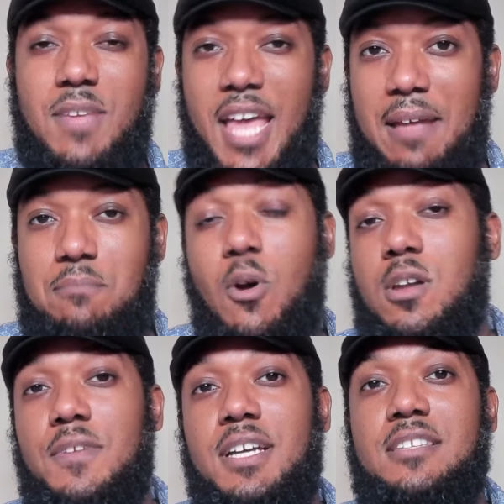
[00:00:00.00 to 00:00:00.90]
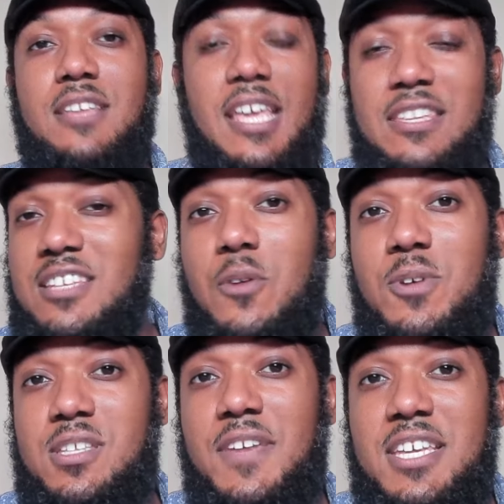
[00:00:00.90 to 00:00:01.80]
part of a
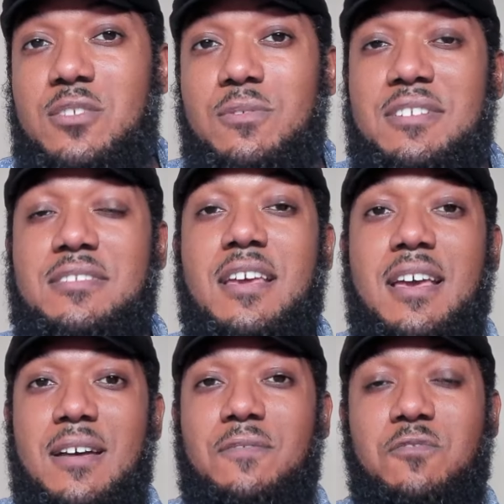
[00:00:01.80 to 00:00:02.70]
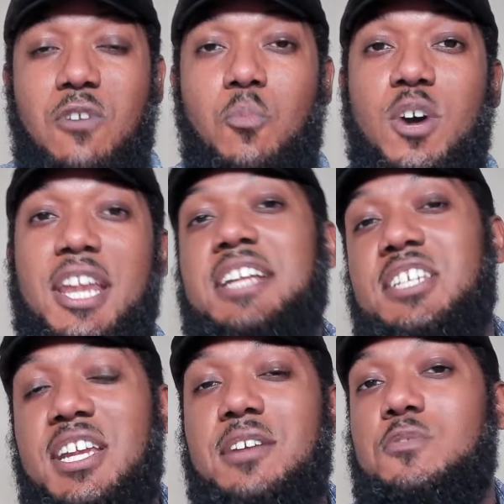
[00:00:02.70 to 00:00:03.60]
series of histories from what
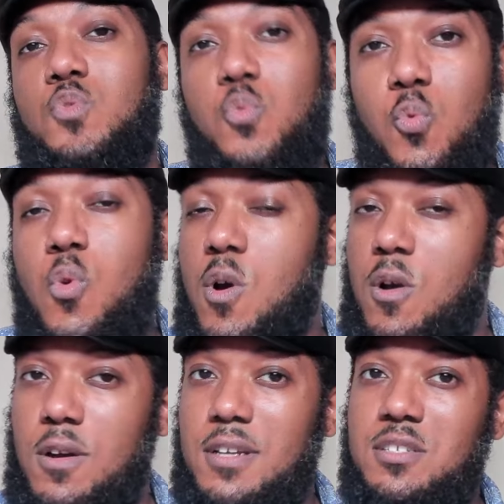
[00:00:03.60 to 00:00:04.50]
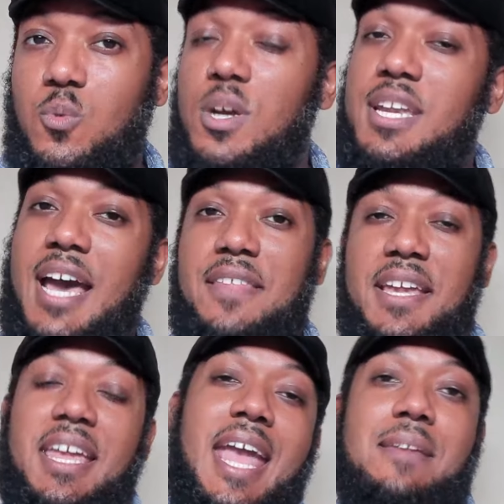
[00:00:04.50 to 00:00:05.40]
engineers were to what now they
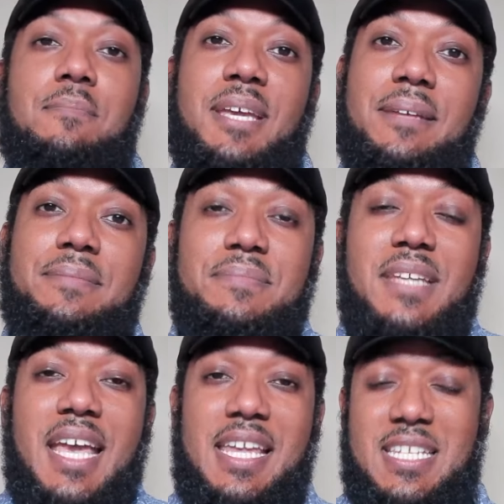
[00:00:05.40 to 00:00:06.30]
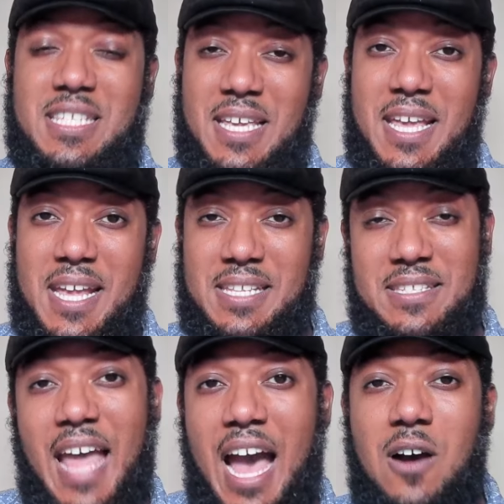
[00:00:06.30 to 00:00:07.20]
can be. And it's
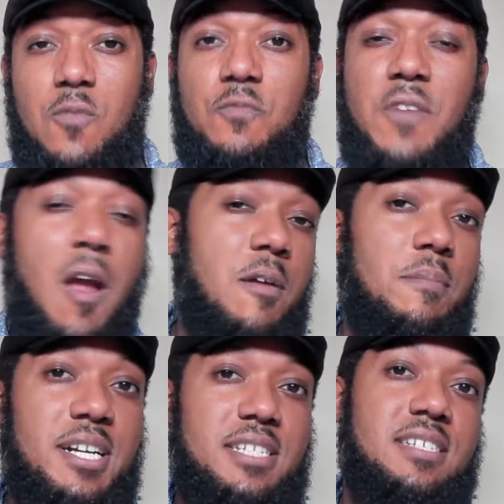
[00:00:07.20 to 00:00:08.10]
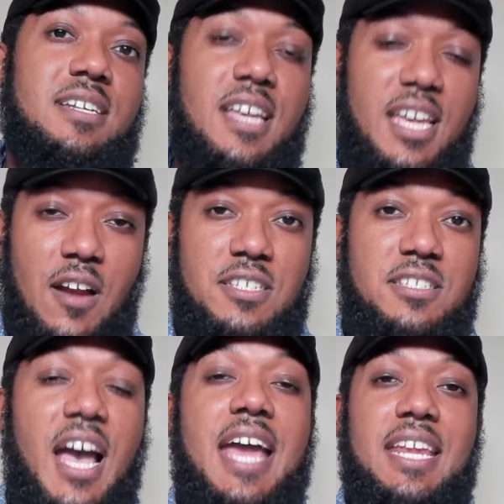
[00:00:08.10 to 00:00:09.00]
now very much in our
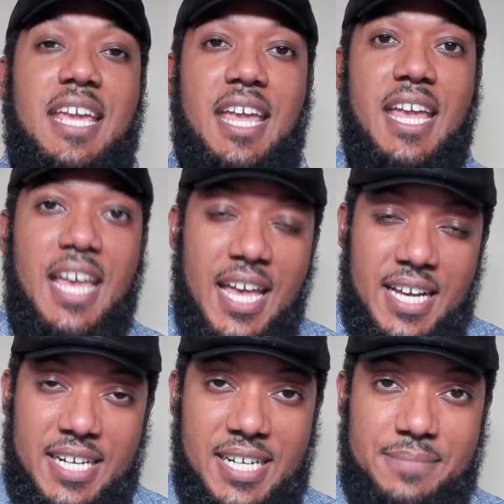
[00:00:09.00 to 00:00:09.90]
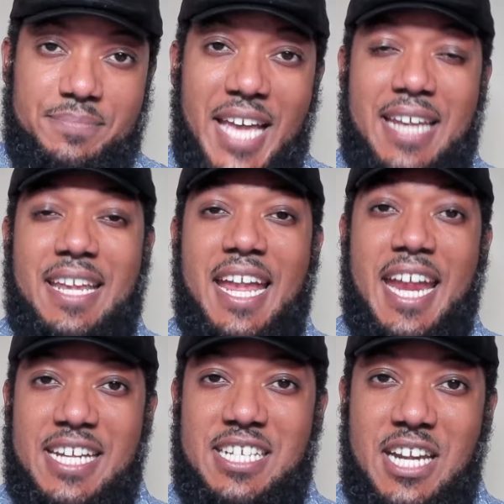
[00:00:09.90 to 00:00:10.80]
society that
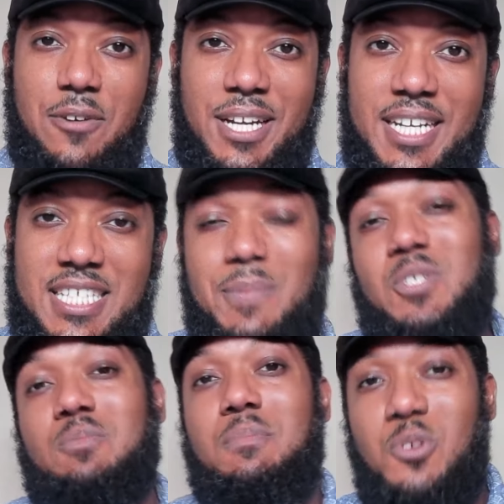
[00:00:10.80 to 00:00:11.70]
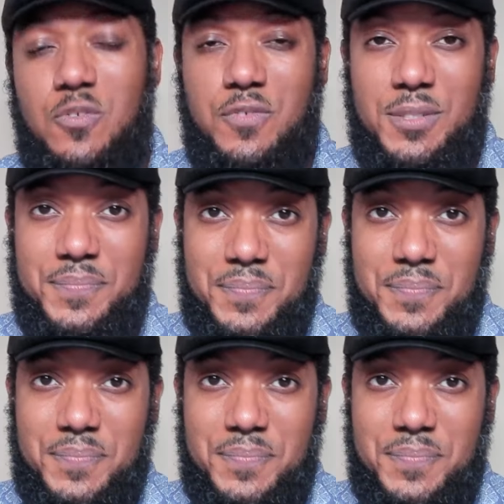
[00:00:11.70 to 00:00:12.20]
engineering is supposed to be beautiful.